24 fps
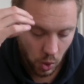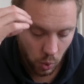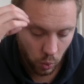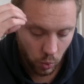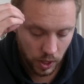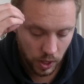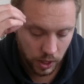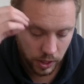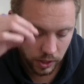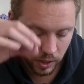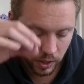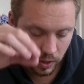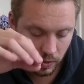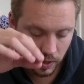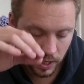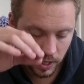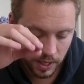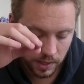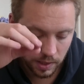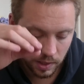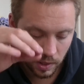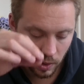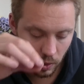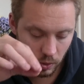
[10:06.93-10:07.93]
While a
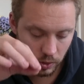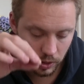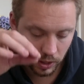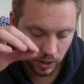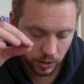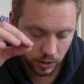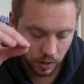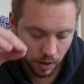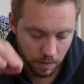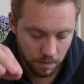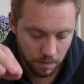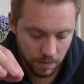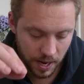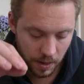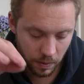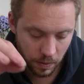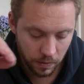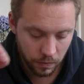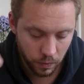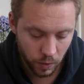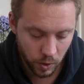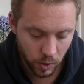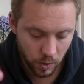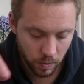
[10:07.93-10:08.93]
unit is locked in combat
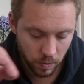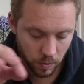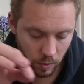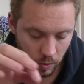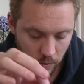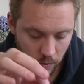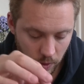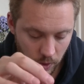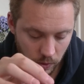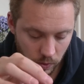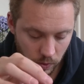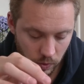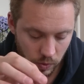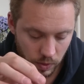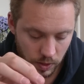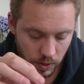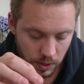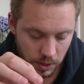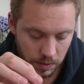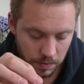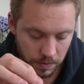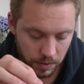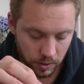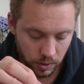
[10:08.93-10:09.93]
with one or more models with
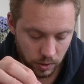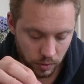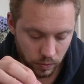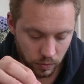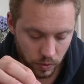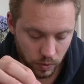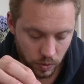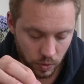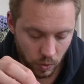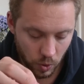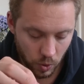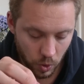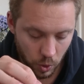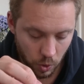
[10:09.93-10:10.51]
this special rule,